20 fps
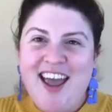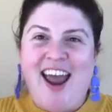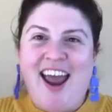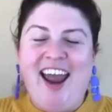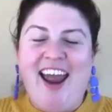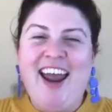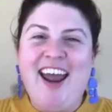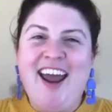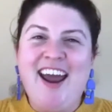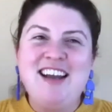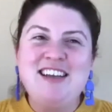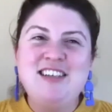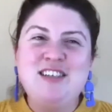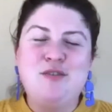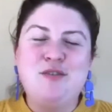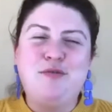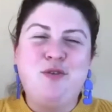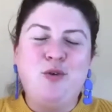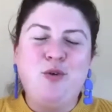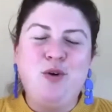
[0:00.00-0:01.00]
and
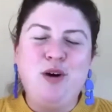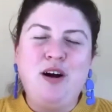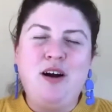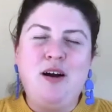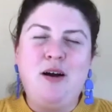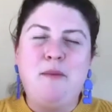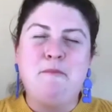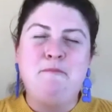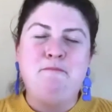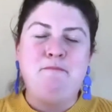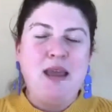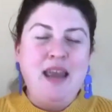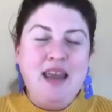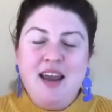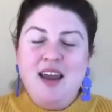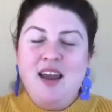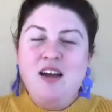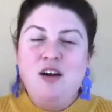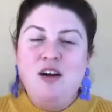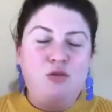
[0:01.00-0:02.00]
for
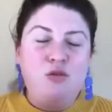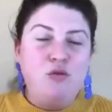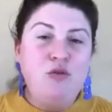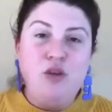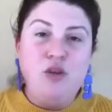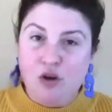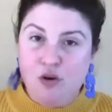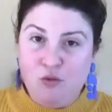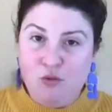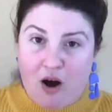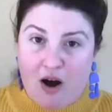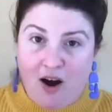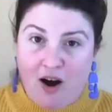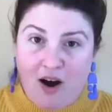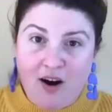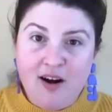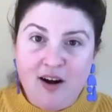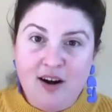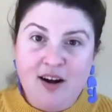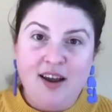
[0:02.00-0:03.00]
being who you
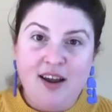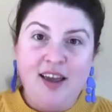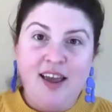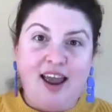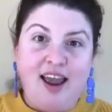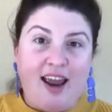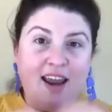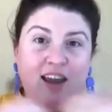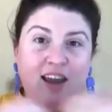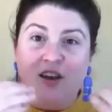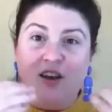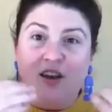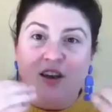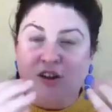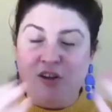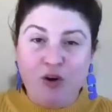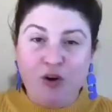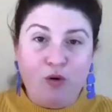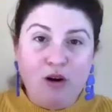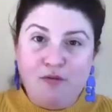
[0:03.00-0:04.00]
are in
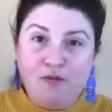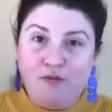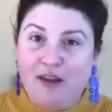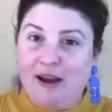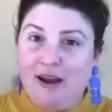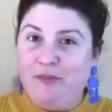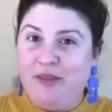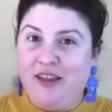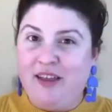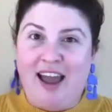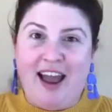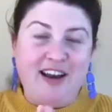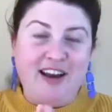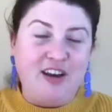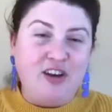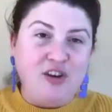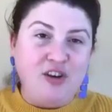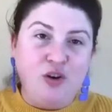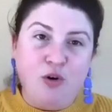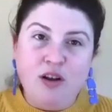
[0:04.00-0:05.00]
your family and
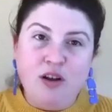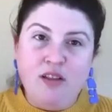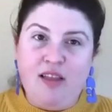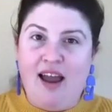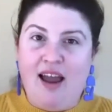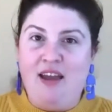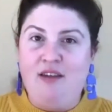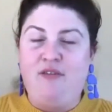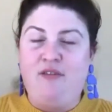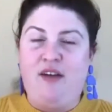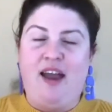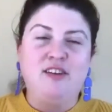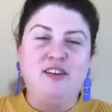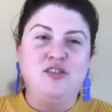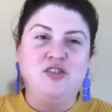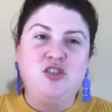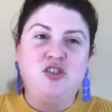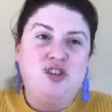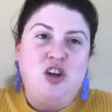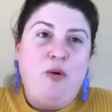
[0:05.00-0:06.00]
in your life and
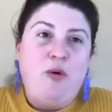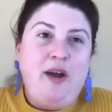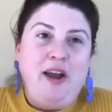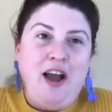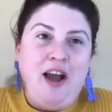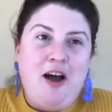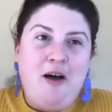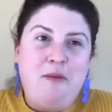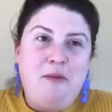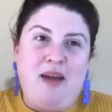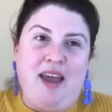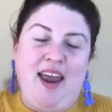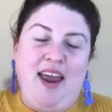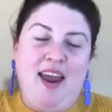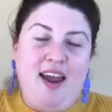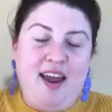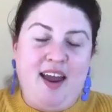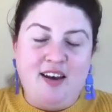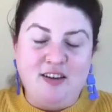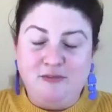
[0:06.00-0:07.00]
showing up
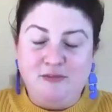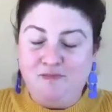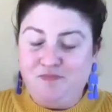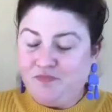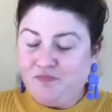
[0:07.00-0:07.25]
and,